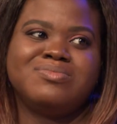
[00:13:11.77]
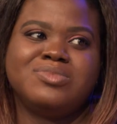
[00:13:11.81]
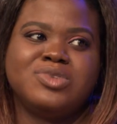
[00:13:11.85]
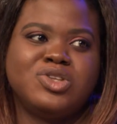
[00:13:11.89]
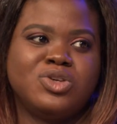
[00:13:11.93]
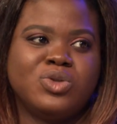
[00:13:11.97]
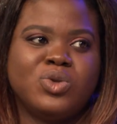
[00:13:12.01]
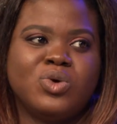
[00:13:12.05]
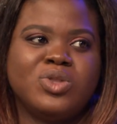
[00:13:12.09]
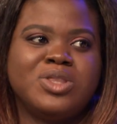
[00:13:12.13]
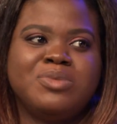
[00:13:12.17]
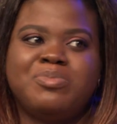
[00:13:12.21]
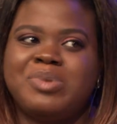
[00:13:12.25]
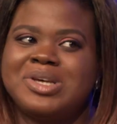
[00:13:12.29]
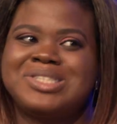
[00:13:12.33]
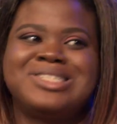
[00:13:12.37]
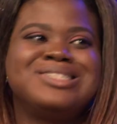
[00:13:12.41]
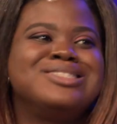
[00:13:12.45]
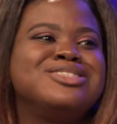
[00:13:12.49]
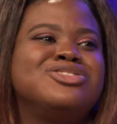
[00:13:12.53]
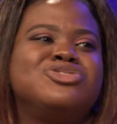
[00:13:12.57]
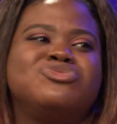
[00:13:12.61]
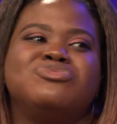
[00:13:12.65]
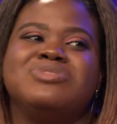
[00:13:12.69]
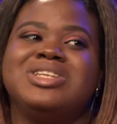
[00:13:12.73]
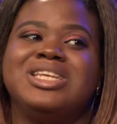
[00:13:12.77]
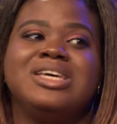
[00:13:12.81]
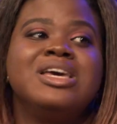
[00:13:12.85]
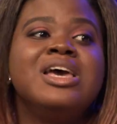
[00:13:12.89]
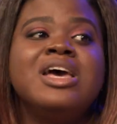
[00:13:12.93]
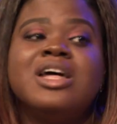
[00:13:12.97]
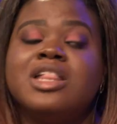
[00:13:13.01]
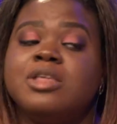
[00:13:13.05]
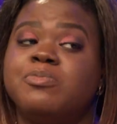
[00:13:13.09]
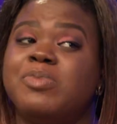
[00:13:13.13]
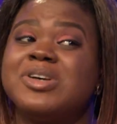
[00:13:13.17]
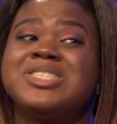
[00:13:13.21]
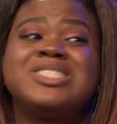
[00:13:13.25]
The
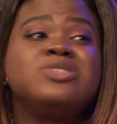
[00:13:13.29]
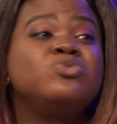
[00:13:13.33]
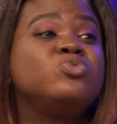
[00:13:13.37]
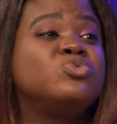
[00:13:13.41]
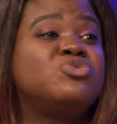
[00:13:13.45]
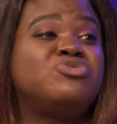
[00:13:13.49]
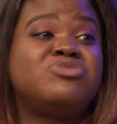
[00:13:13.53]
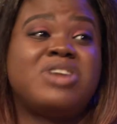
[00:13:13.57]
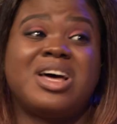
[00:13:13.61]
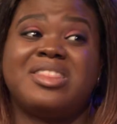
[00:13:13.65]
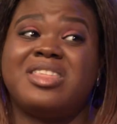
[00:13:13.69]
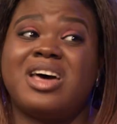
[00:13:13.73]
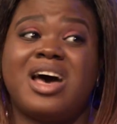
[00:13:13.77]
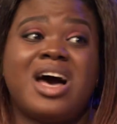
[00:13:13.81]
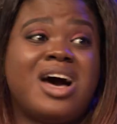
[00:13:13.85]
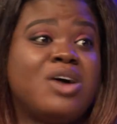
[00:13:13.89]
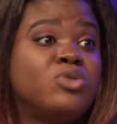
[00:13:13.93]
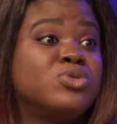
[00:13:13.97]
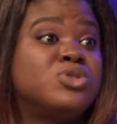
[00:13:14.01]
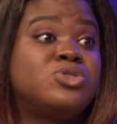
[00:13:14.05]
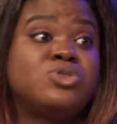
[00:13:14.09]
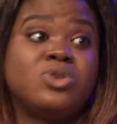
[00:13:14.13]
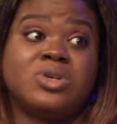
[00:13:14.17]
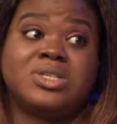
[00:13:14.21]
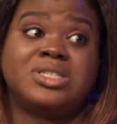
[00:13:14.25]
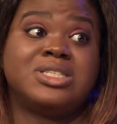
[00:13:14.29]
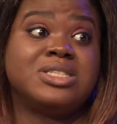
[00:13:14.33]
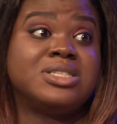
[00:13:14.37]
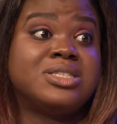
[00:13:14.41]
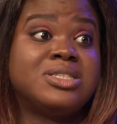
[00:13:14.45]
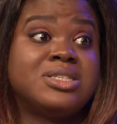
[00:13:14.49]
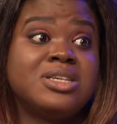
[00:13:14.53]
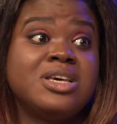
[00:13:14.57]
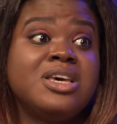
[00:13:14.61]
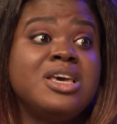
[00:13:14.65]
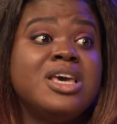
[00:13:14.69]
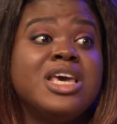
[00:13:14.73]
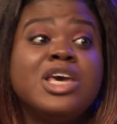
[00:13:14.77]
person would rather outsource it.
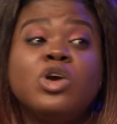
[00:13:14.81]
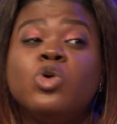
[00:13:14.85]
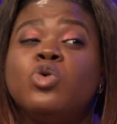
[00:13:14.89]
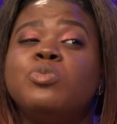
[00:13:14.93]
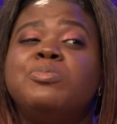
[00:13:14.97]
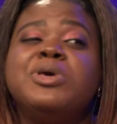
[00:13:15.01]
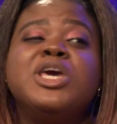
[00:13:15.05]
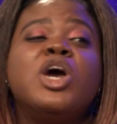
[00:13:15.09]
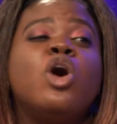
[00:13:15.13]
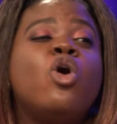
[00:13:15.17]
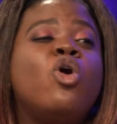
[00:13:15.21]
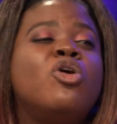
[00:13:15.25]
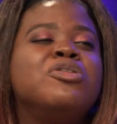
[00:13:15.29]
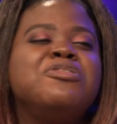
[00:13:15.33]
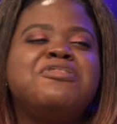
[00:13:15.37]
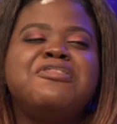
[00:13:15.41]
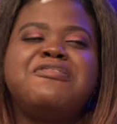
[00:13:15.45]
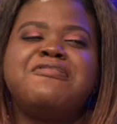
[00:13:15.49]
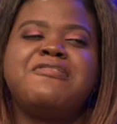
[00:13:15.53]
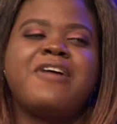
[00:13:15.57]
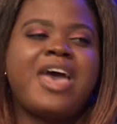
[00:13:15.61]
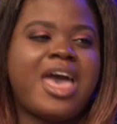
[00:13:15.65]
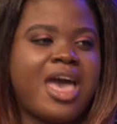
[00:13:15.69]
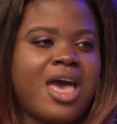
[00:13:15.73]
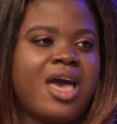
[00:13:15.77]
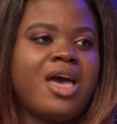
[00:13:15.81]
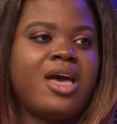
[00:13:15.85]
It would be unfair.